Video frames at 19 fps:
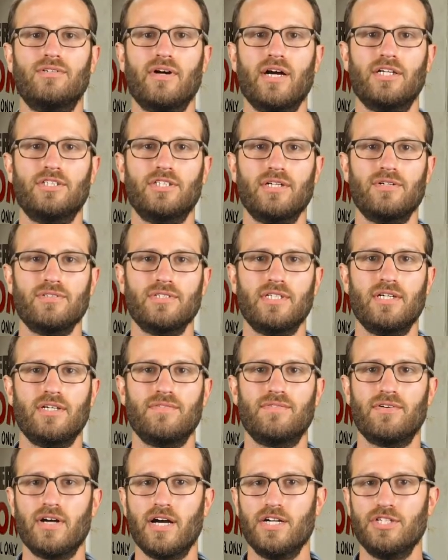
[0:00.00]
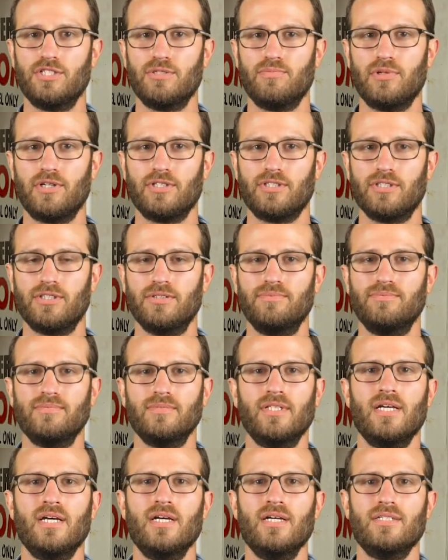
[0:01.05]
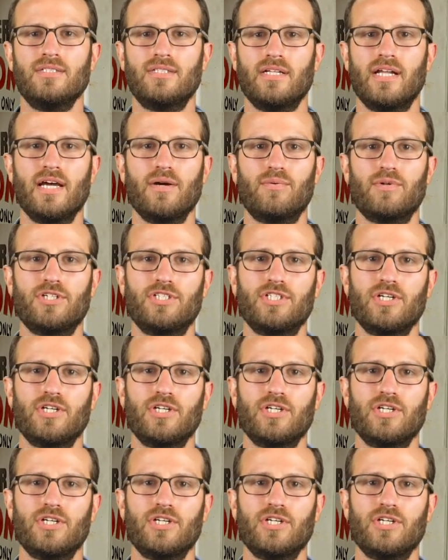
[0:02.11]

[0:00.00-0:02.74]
Greg Jones here for Engine Builder. Today we're